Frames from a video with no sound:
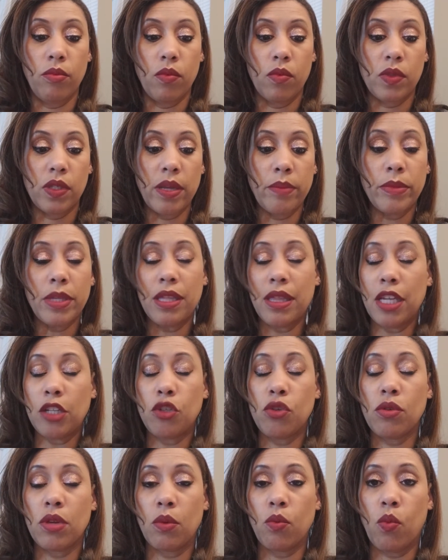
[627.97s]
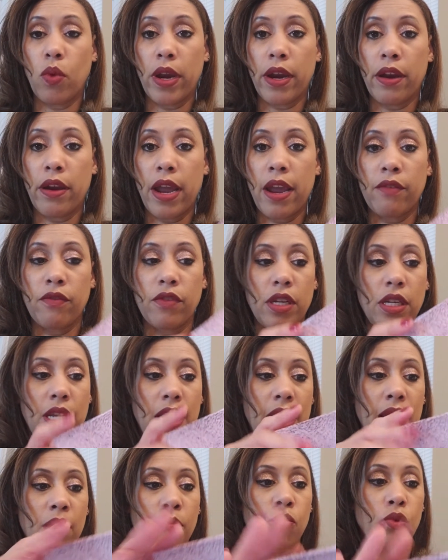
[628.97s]
something that you can wear every
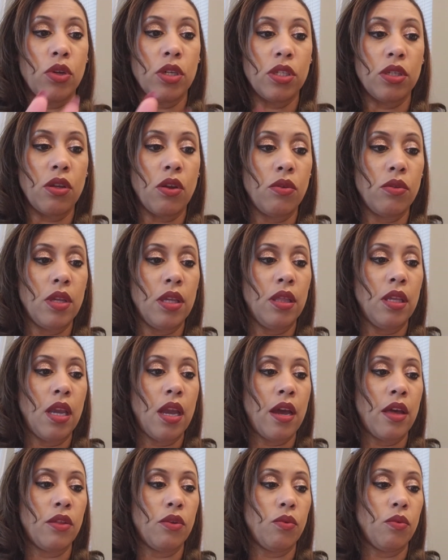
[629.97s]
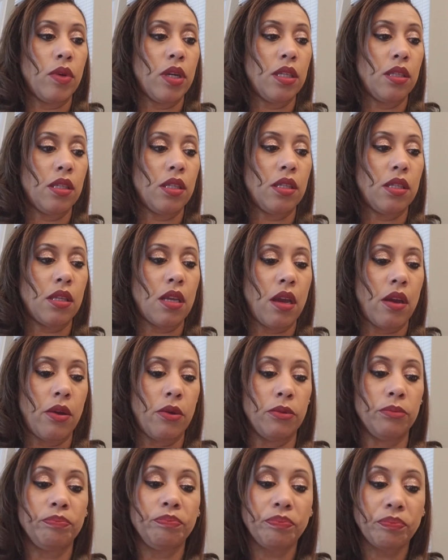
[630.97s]
day, more so than the other ones.
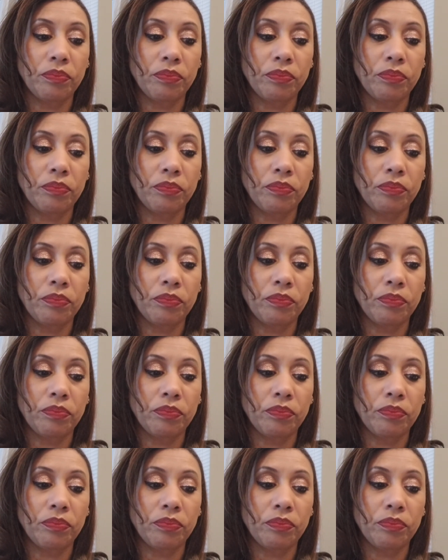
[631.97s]
So